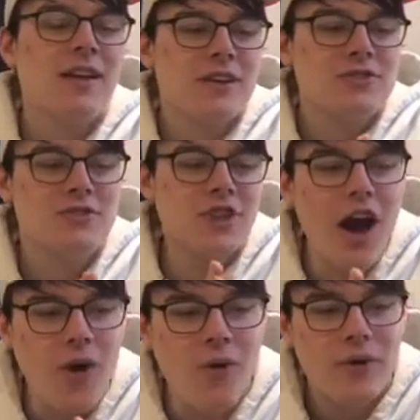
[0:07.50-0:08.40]

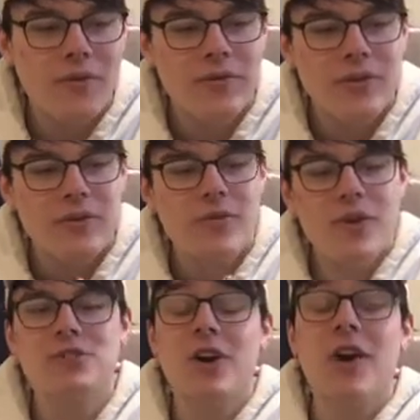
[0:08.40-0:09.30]
So,
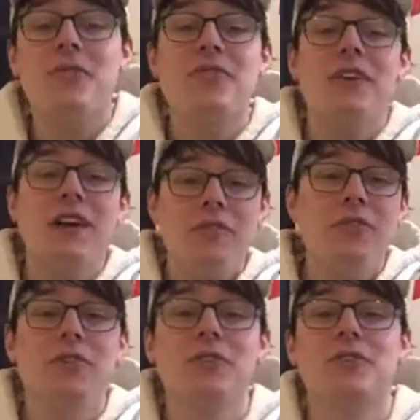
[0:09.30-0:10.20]
first off, if
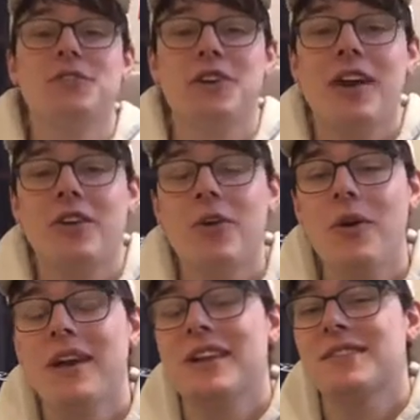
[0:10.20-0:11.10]
you're new to the channel, go
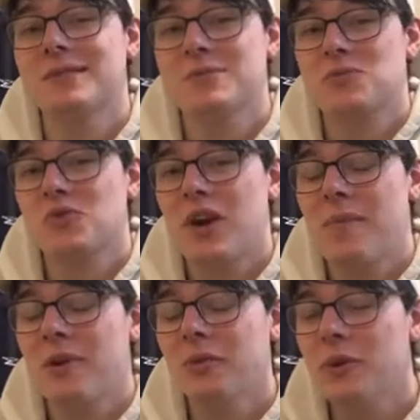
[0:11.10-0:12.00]
ahead and hit the
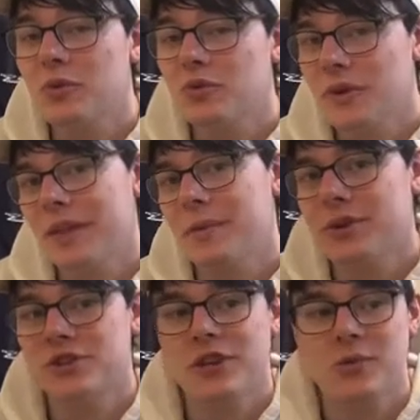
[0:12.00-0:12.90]
subscribe button. We would really
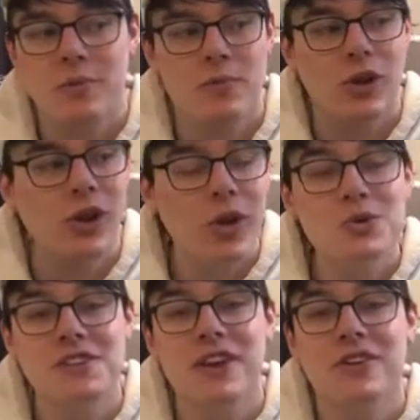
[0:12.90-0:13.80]
appreciate it. We're
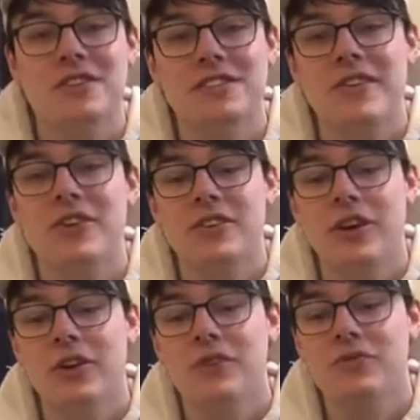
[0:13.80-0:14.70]
closing in on
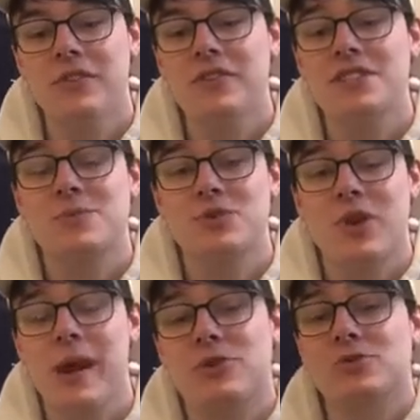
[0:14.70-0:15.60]
750
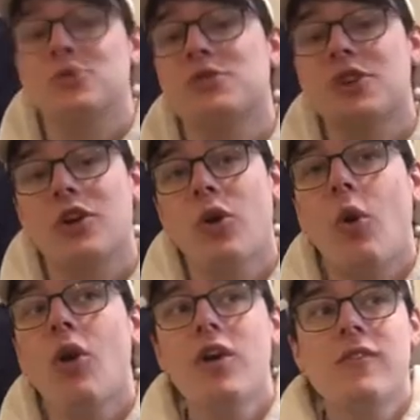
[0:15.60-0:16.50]
subscribers, which was our
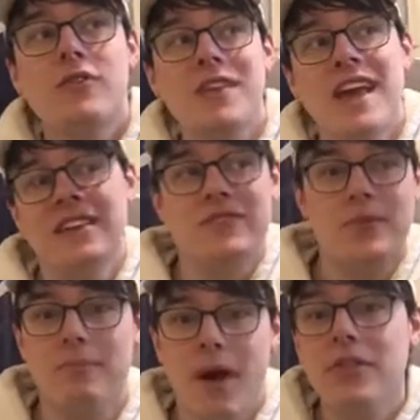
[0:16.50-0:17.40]
goal for the end of the
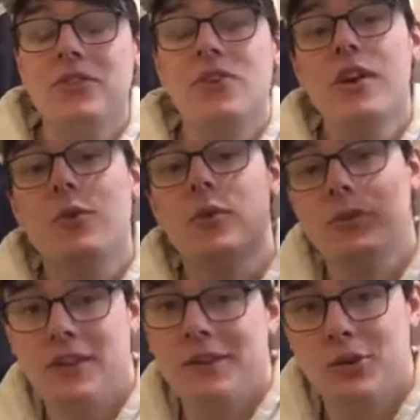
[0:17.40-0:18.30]
month. We
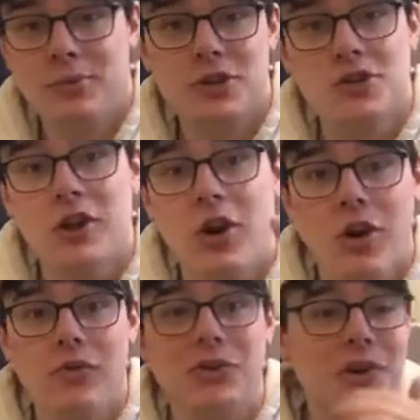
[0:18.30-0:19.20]
really do appreciate
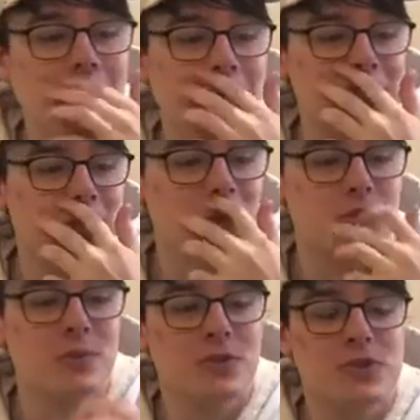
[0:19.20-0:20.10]
all of your guys'
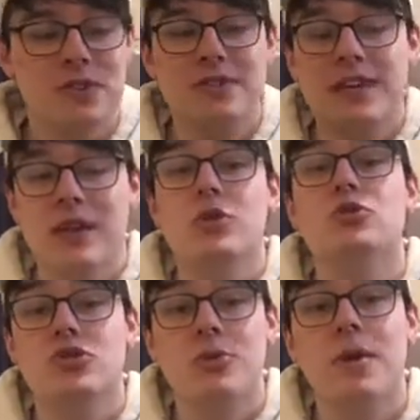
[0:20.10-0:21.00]
contributions. Thank you
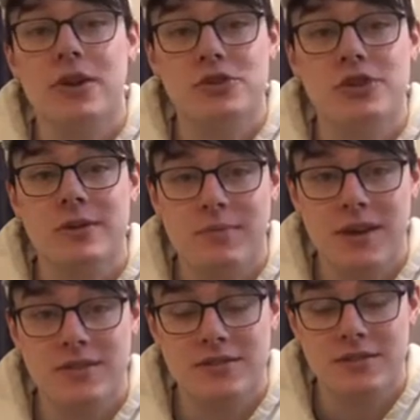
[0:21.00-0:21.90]
so much. It
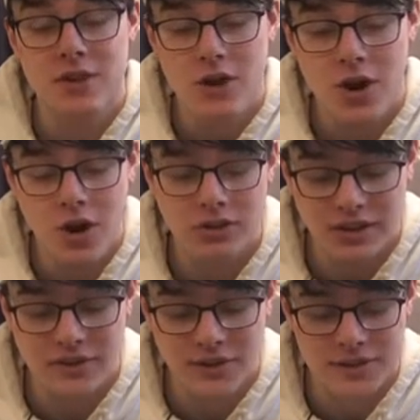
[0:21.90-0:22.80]
makes all the
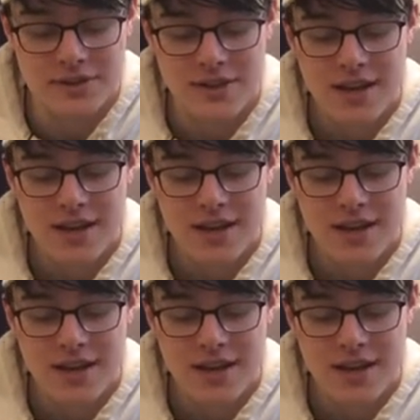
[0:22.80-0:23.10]
difference.